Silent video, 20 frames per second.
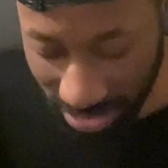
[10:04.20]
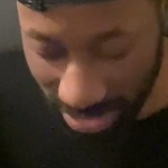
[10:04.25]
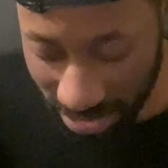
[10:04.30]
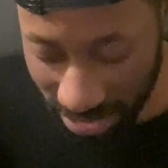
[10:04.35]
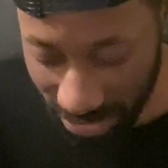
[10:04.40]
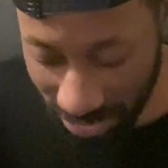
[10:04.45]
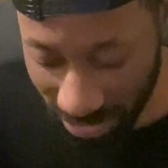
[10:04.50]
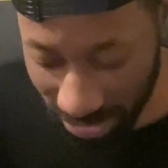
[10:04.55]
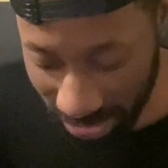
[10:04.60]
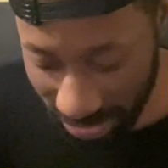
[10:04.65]

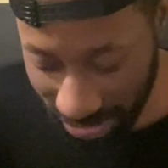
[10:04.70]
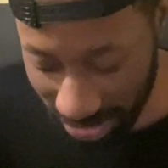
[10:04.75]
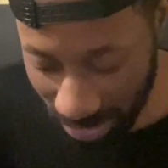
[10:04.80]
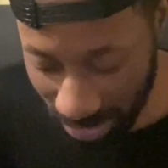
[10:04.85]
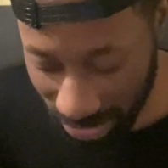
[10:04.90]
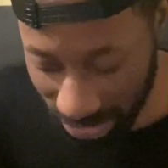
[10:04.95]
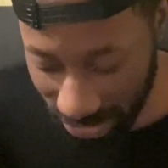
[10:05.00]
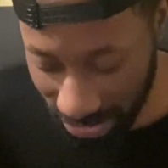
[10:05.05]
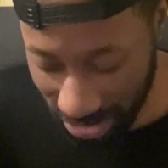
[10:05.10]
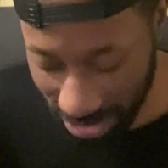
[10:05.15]
She She'll see
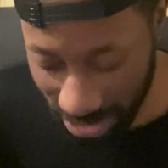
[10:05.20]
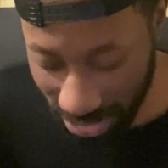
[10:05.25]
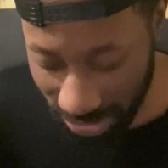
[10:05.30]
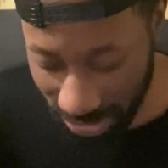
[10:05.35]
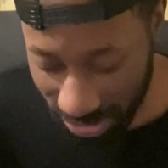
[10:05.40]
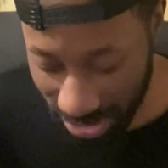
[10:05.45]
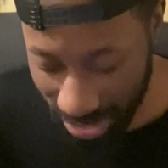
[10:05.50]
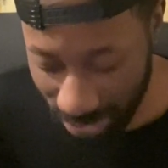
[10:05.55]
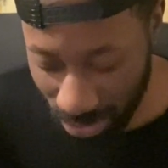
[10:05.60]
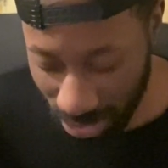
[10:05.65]
something, she can go
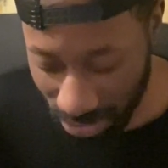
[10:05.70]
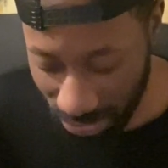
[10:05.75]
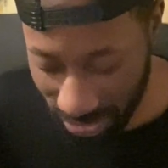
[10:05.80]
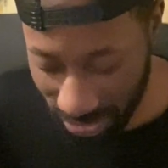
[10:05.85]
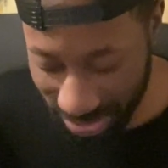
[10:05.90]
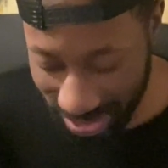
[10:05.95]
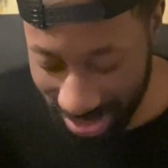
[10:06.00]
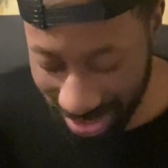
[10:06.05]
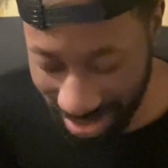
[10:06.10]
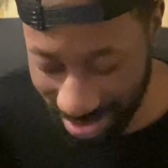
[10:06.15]
to the
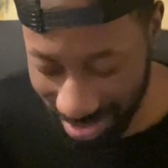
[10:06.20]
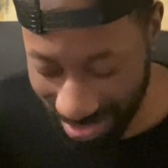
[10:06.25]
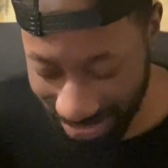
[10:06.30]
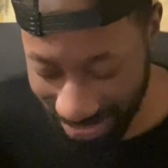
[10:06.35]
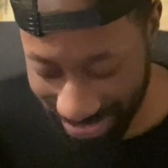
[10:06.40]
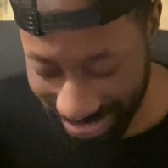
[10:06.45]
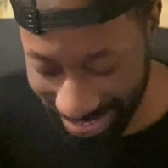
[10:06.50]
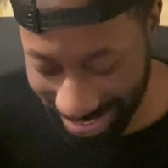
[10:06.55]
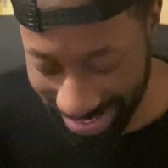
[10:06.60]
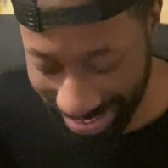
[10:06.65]
movies.
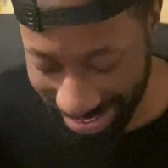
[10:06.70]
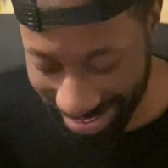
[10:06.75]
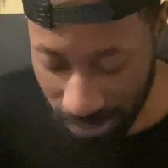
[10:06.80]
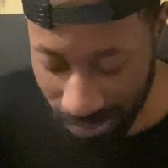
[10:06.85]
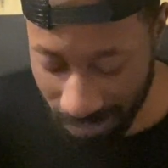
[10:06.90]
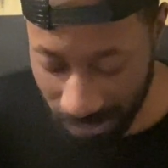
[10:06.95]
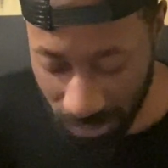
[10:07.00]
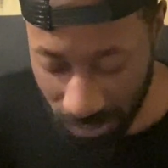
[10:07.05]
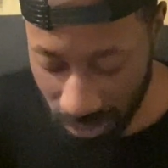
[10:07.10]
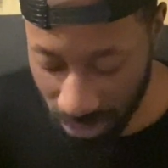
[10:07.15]
That
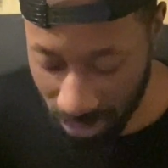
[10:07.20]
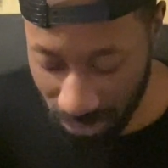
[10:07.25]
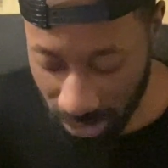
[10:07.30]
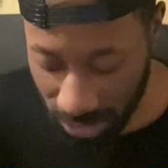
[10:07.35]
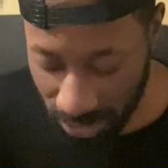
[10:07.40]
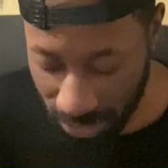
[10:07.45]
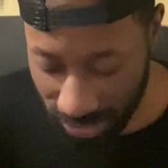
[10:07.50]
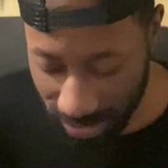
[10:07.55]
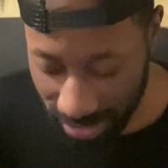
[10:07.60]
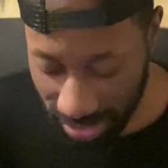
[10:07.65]
was on the
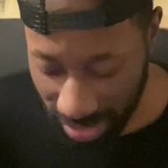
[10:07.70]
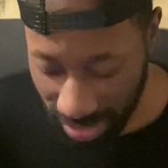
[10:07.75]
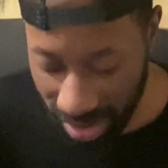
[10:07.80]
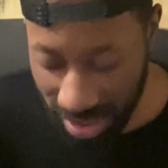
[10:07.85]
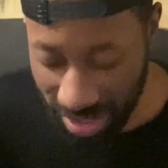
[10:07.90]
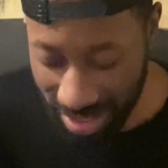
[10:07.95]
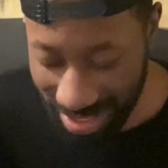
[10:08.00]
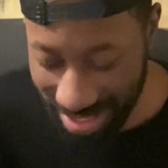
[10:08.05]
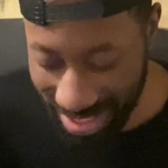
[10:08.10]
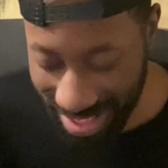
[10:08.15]
photo, isn't
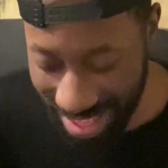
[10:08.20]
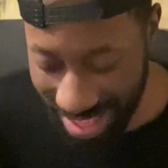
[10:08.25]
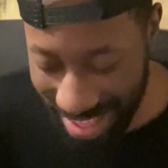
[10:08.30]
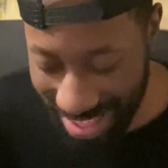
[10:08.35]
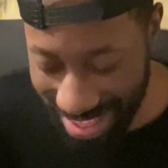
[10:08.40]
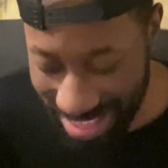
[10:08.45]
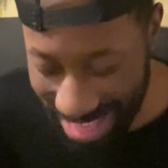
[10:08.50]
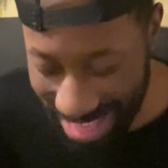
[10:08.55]
that?